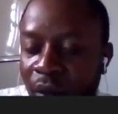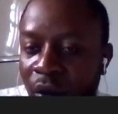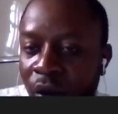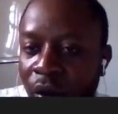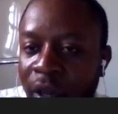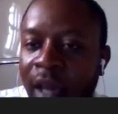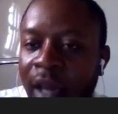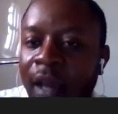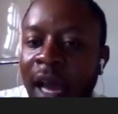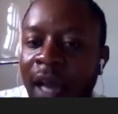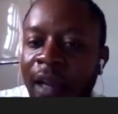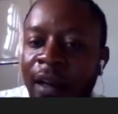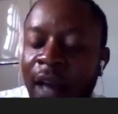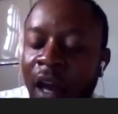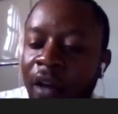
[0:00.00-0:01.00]
Okay,
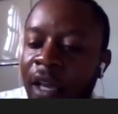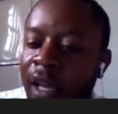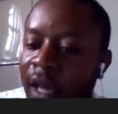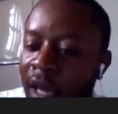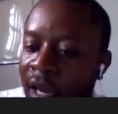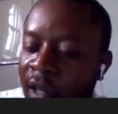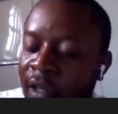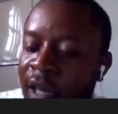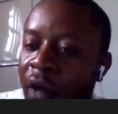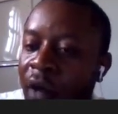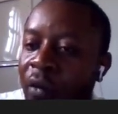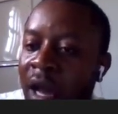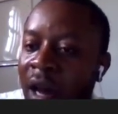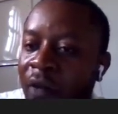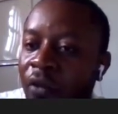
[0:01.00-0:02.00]
like now in Kaduna,
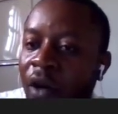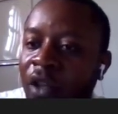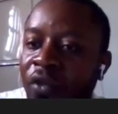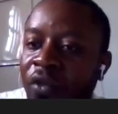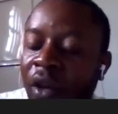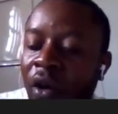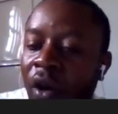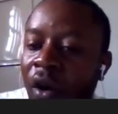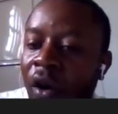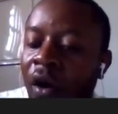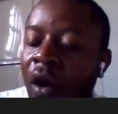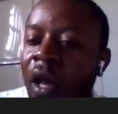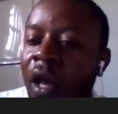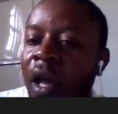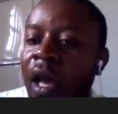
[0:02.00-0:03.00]
we have what we
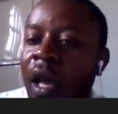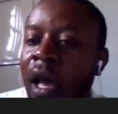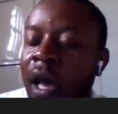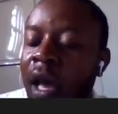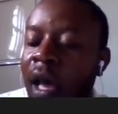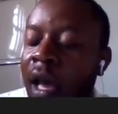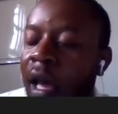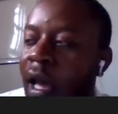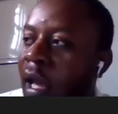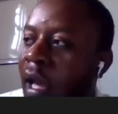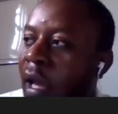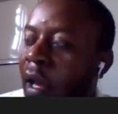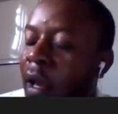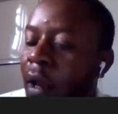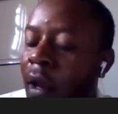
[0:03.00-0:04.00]
call
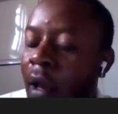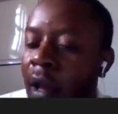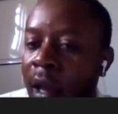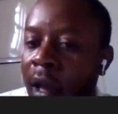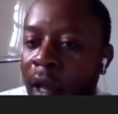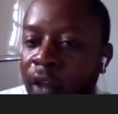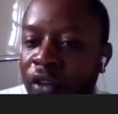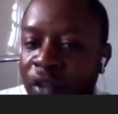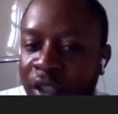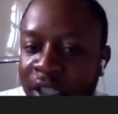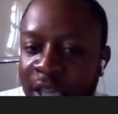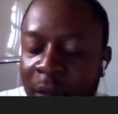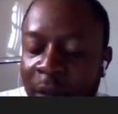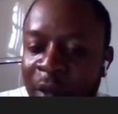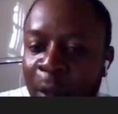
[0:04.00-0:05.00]

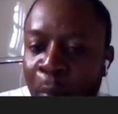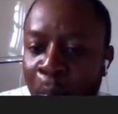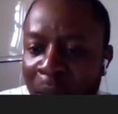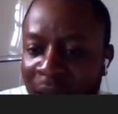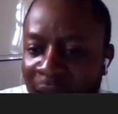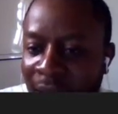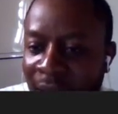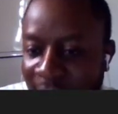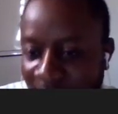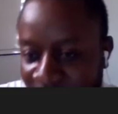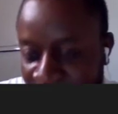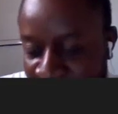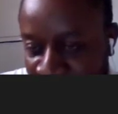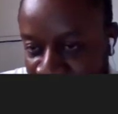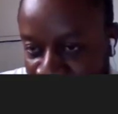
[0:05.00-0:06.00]
UTME MENA
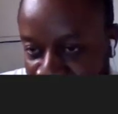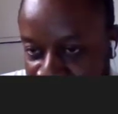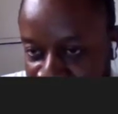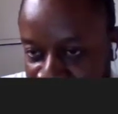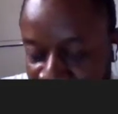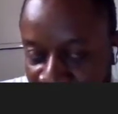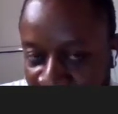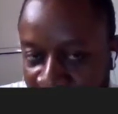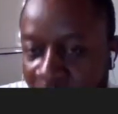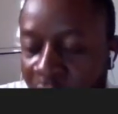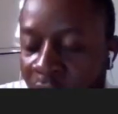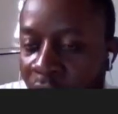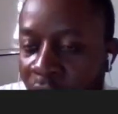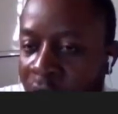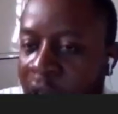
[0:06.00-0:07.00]
32.
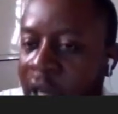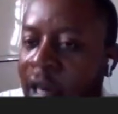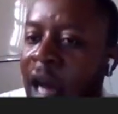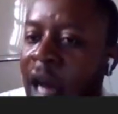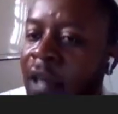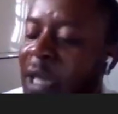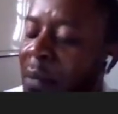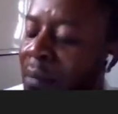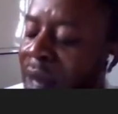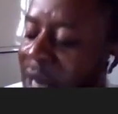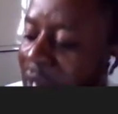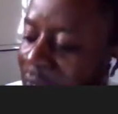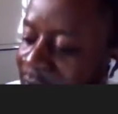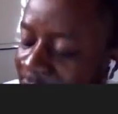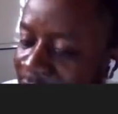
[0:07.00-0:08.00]
Okay, now the
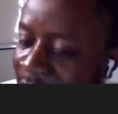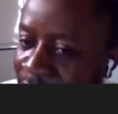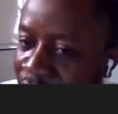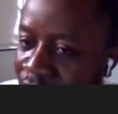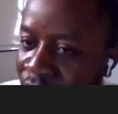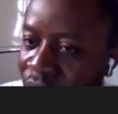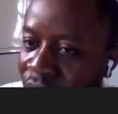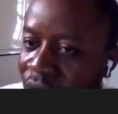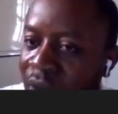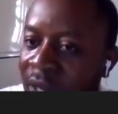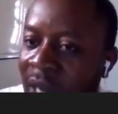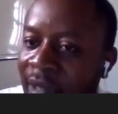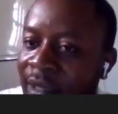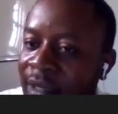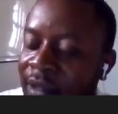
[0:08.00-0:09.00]
MENA 32,
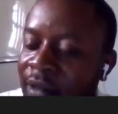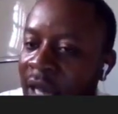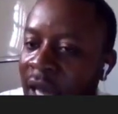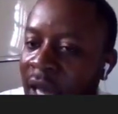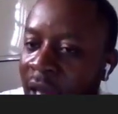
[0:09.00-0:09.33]
that is